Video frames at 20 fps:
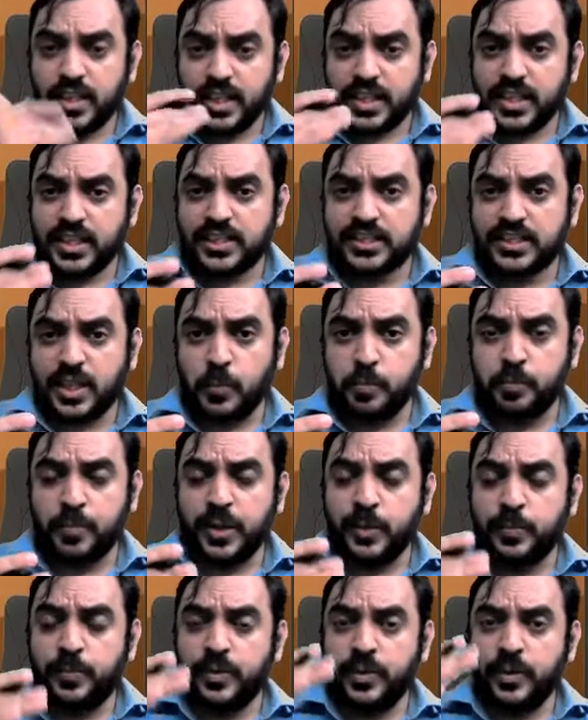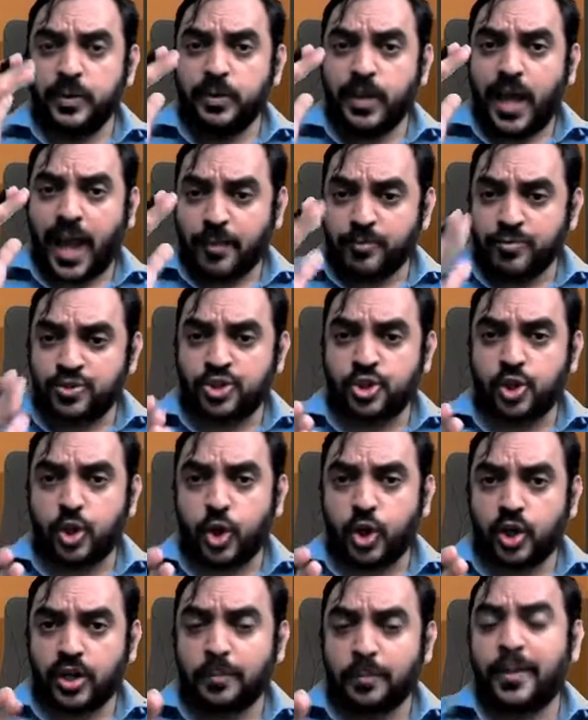Some people, I'm
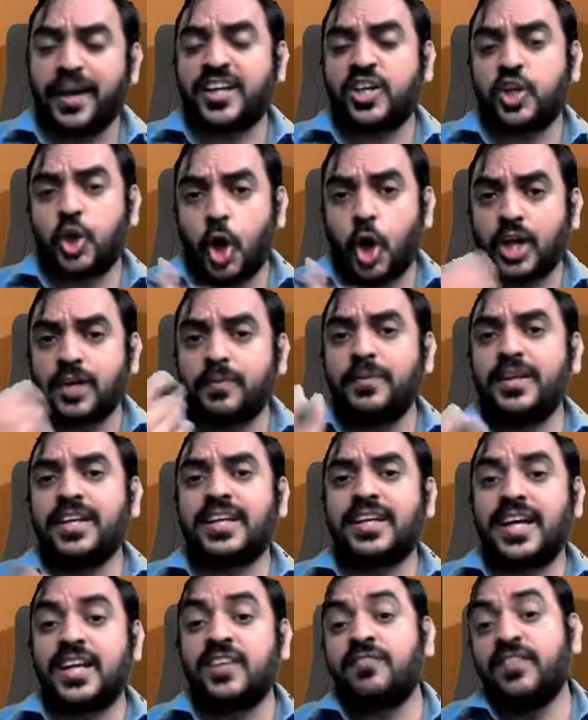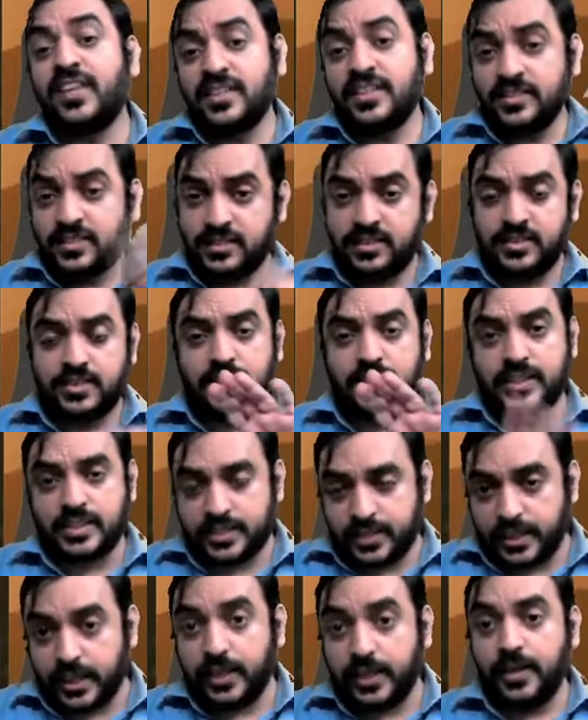sure, might not be convinced
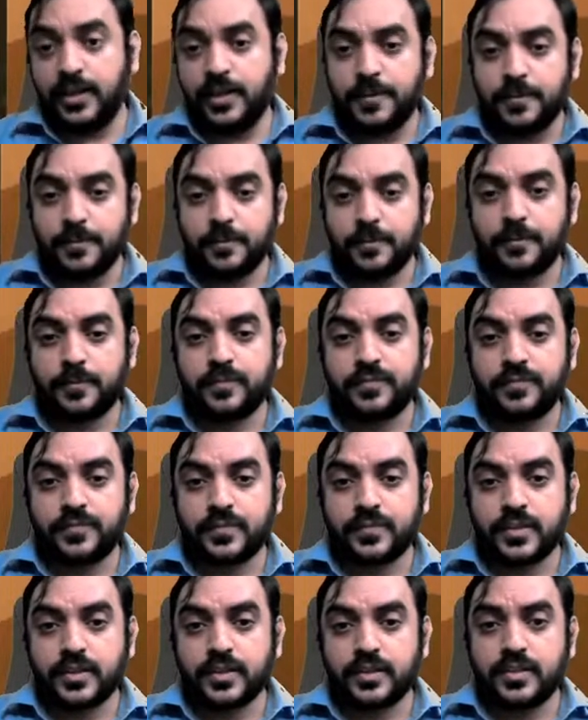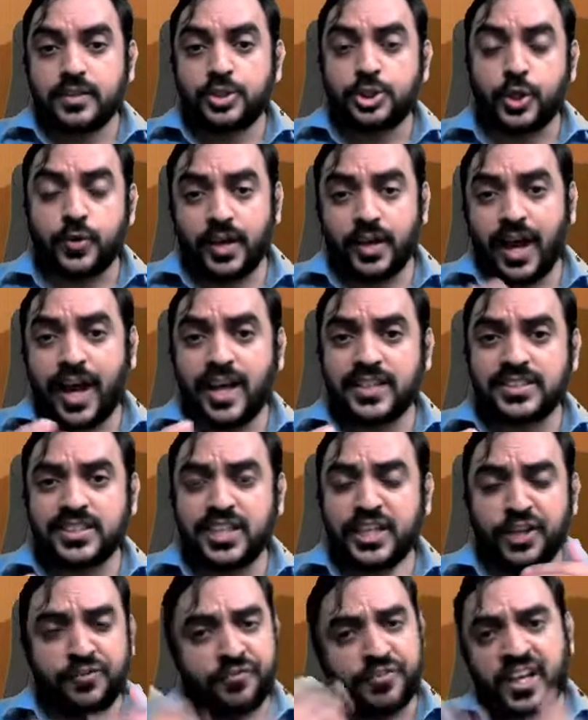still. So we'll ask a
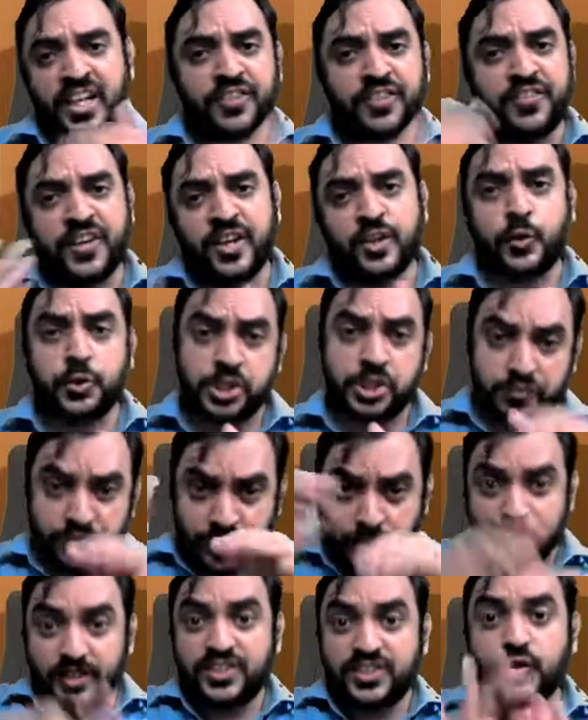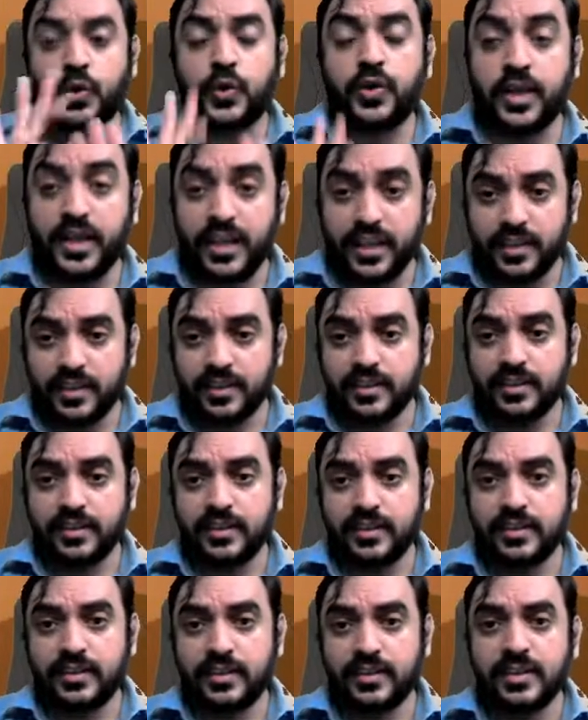different question from this only.
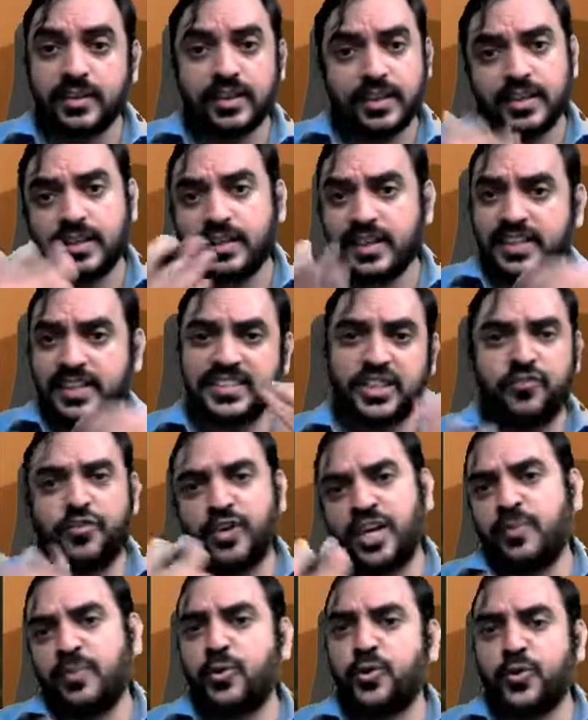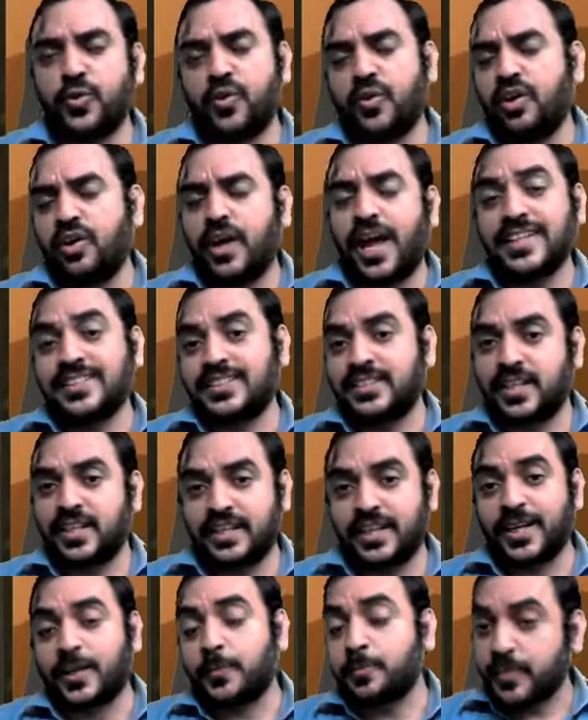Let's see if you're able to answer
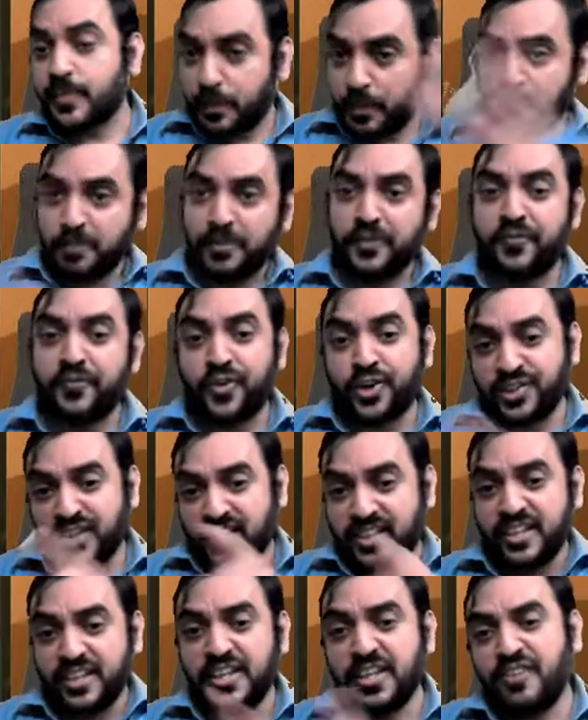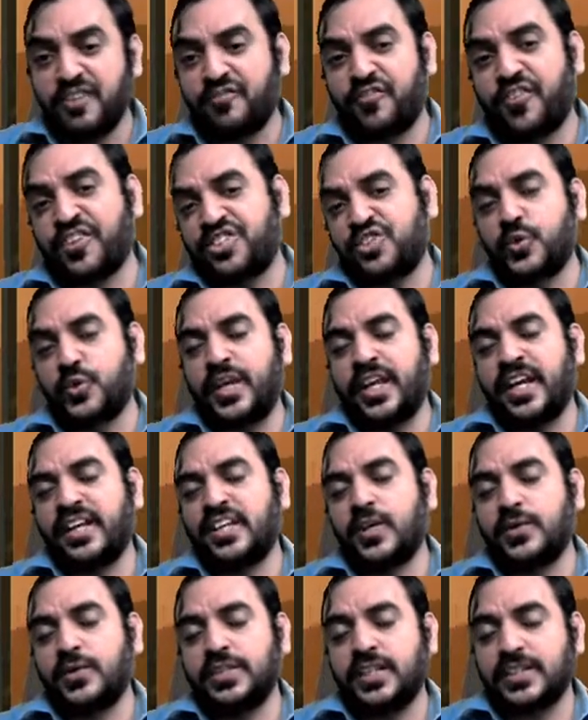that. But before that, first you take
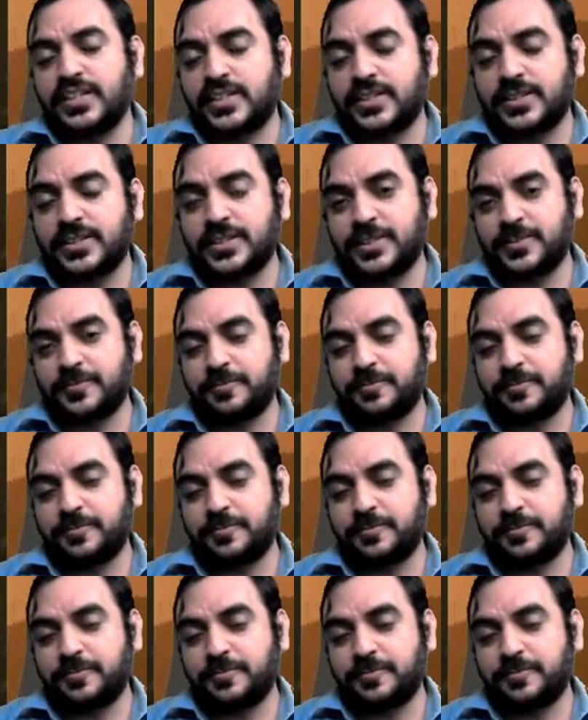down this.